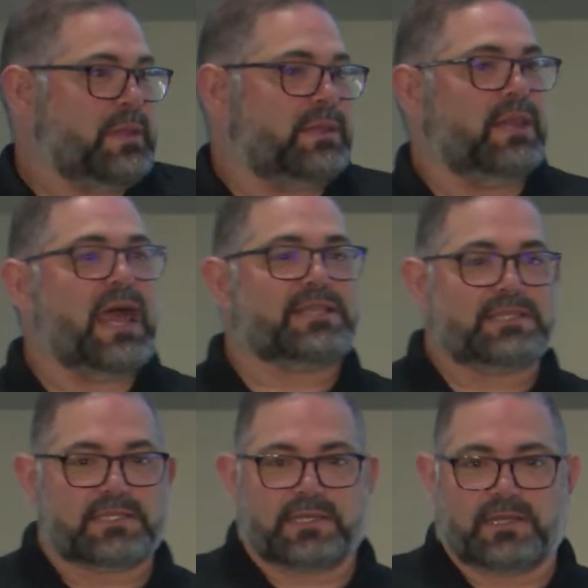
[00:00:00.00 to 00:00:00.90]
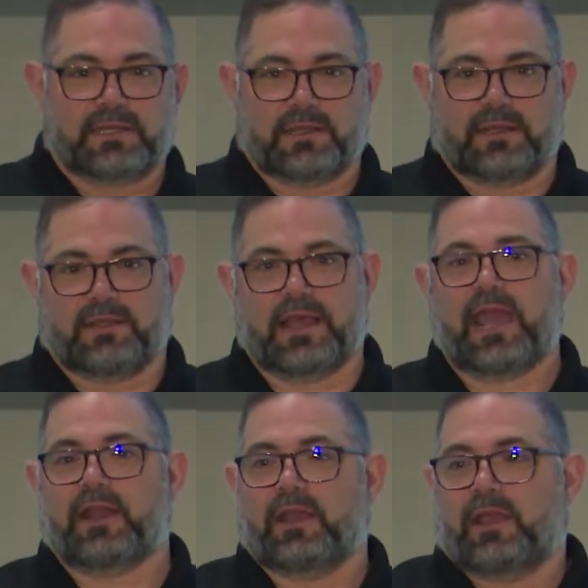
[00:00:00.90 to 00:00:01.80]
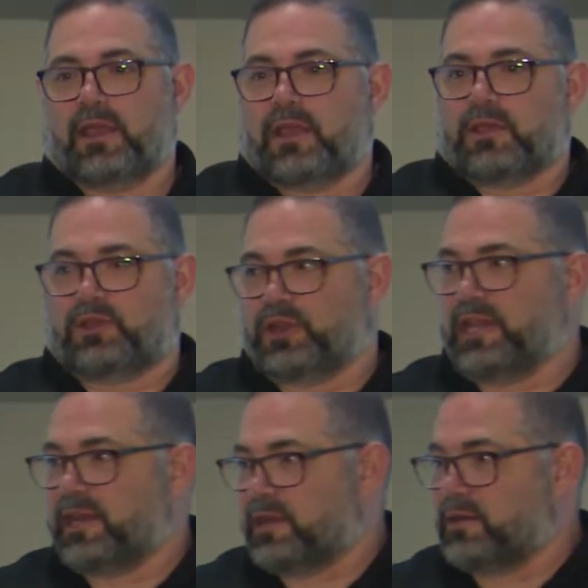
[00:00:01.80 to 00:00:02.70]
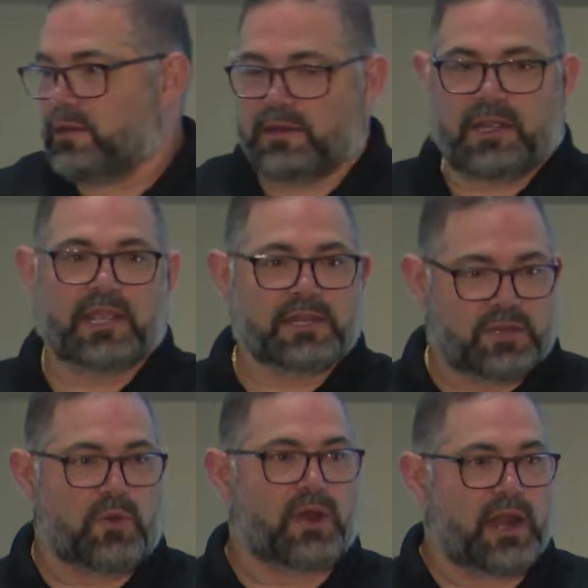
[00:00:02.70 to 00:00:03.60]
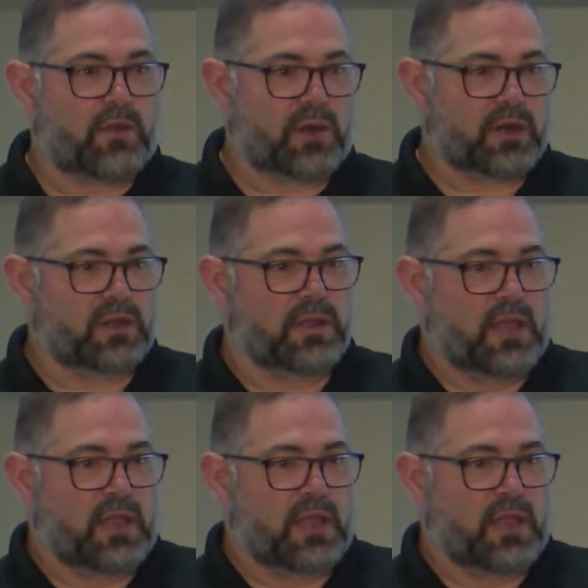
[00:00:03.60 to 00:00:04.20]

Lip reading: less that could get into our network.